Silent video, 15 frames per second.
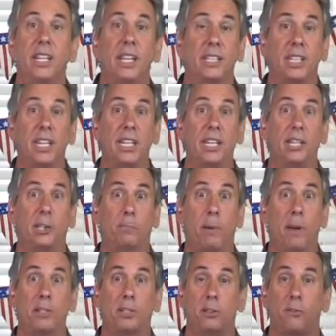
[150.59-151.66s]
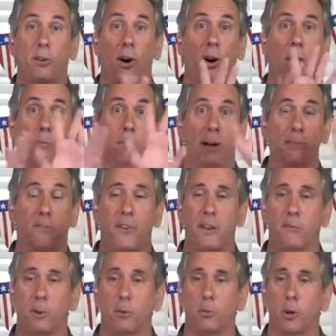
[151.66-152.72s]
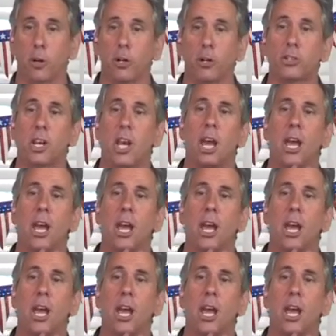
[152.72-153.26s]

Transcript: that's inexpensive, all my favorite words.